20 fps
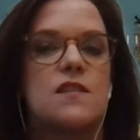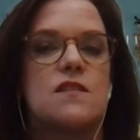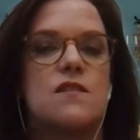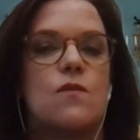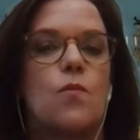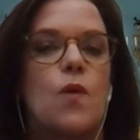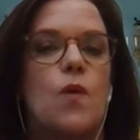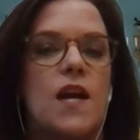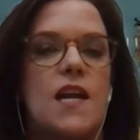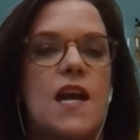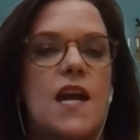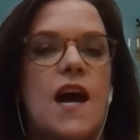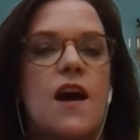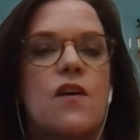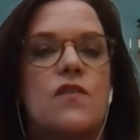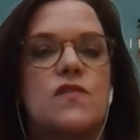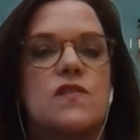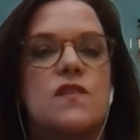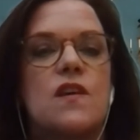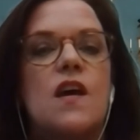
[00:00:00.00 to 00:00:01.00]
the White
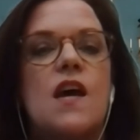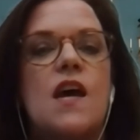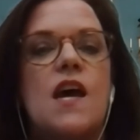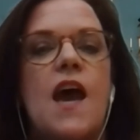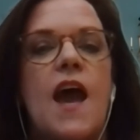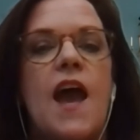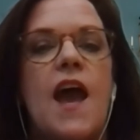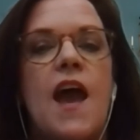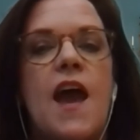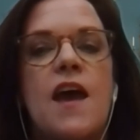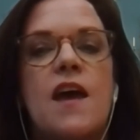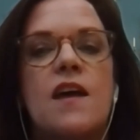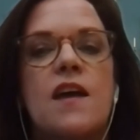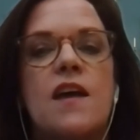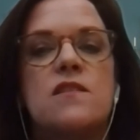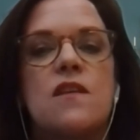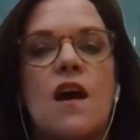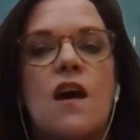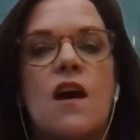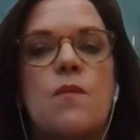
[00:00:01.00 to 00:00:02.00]
House.
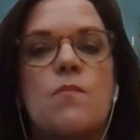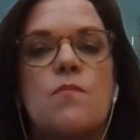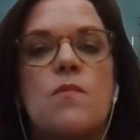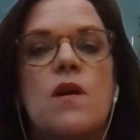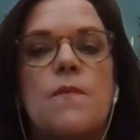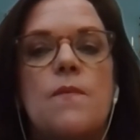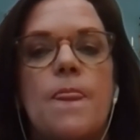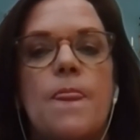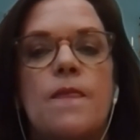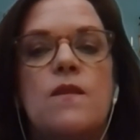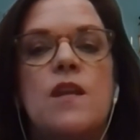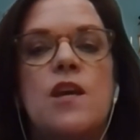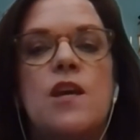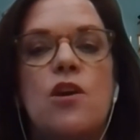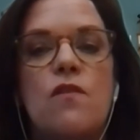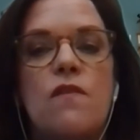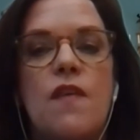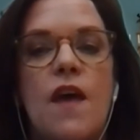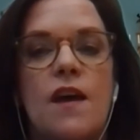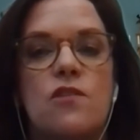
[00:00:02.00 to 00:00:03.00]
And
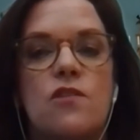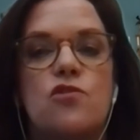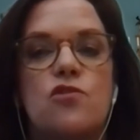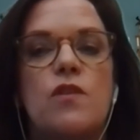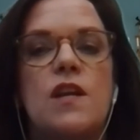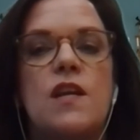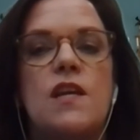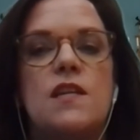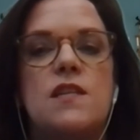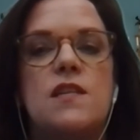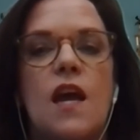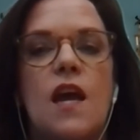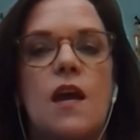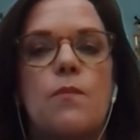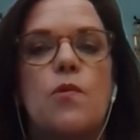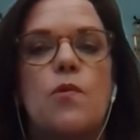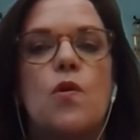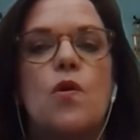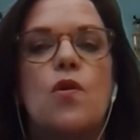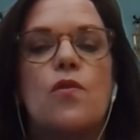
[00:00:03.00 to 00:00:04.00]
near that treaty
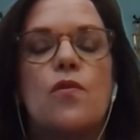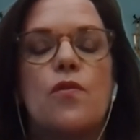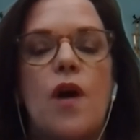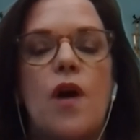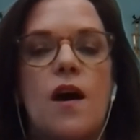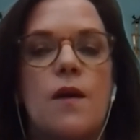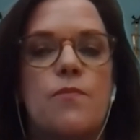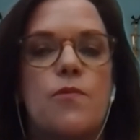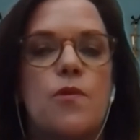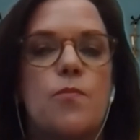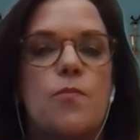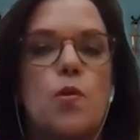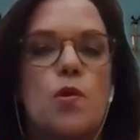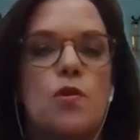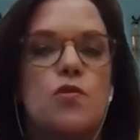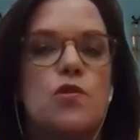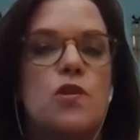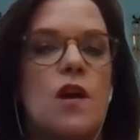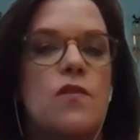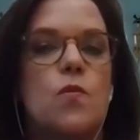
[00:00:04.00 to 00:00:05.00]
table, the
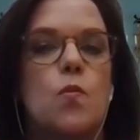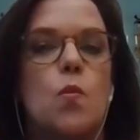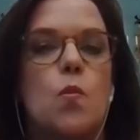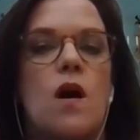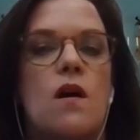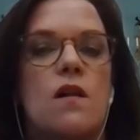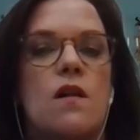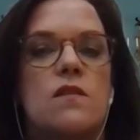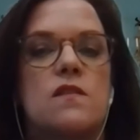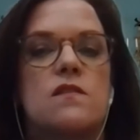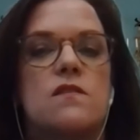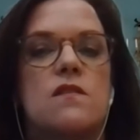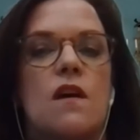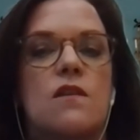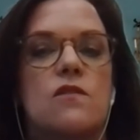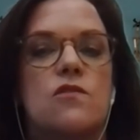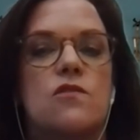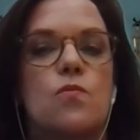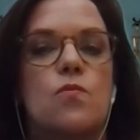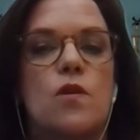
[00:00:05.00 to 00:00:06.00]
portrait on the wall is
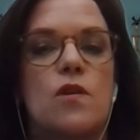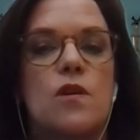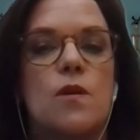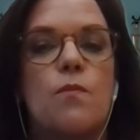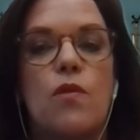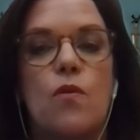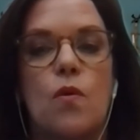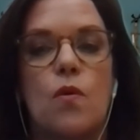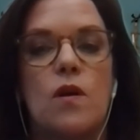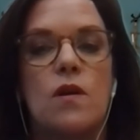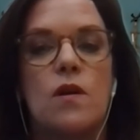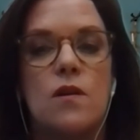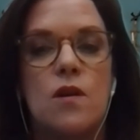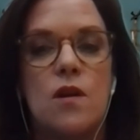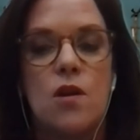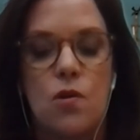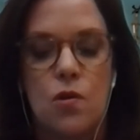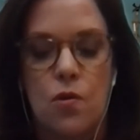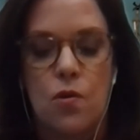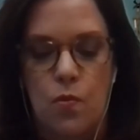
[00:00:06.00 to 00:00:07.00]
Dr. William
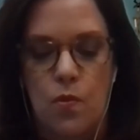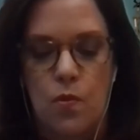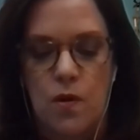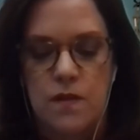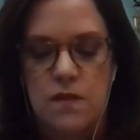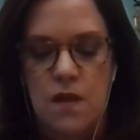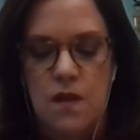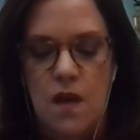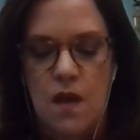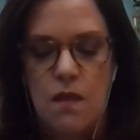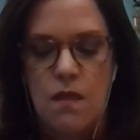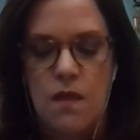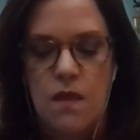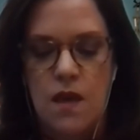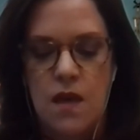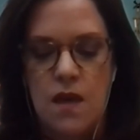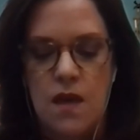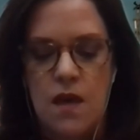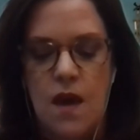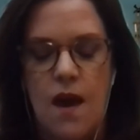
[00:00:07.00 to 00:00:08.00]
Thornton, who was
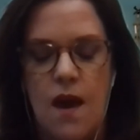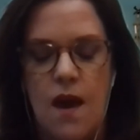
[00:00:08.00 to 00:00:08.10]
the